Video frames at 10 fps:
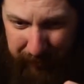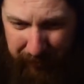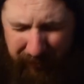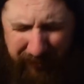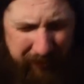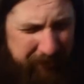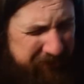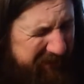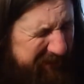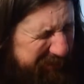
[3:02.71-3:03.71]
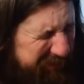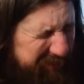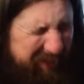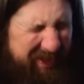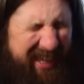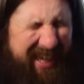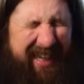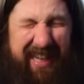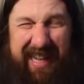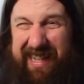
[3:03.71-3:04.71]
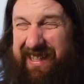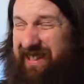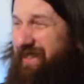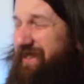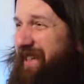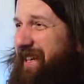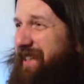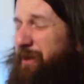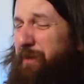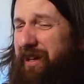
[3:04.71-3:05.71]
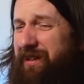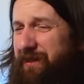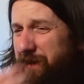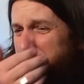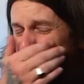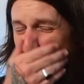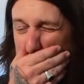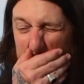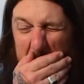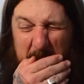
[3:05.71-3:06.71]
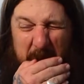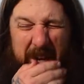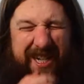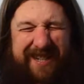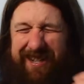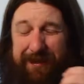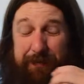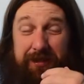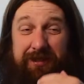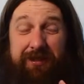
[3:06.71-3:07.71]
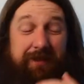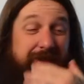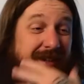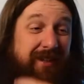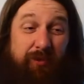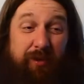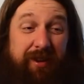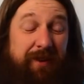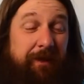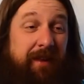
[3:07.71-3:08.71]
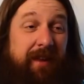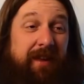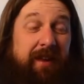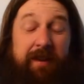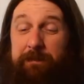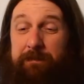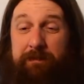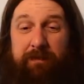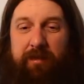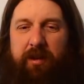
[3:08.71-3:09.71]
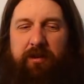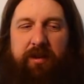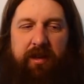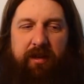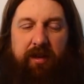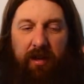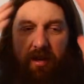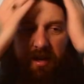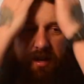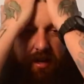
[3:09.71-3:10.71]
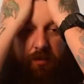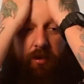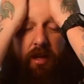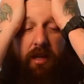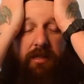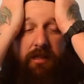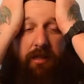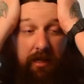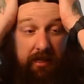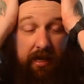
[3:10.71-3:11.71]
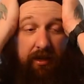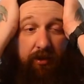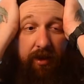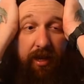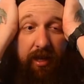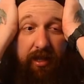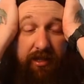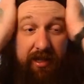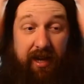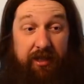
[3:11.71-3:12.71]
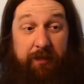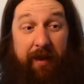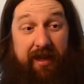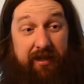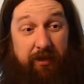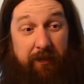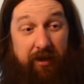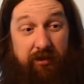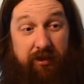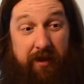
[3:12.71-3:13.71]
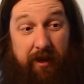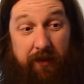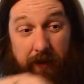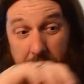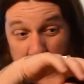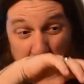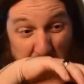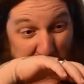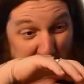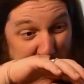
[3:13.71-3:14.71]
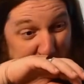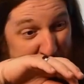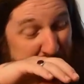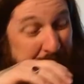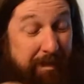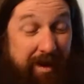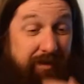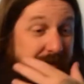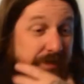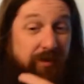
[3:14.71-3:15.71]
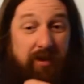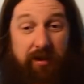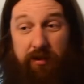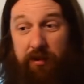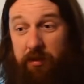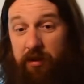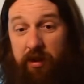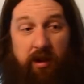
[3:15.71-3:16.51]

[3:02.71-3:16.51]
Dude, that has a bite to it. Oh, and it's not supposed to, and it's weird. Okay, it's not great. It's not as bad as the milk somehow, though. The milk was really horrible.